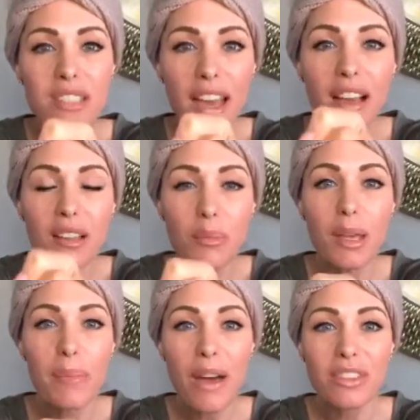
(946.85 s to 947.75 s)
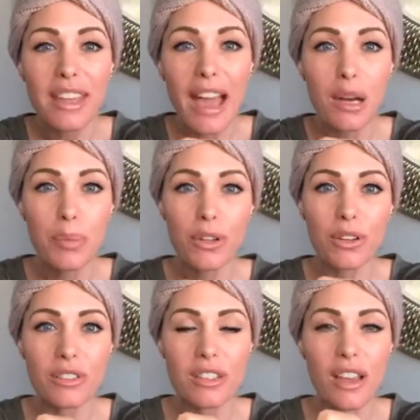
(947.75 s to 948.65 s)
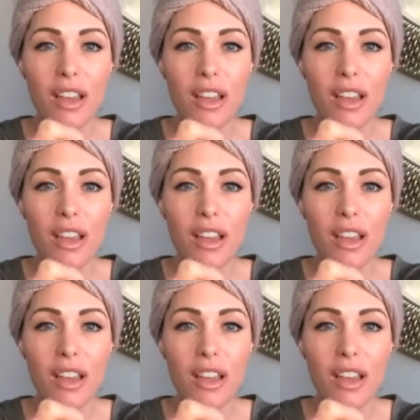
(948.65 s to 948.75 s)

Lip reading: telling me about the caterpillars,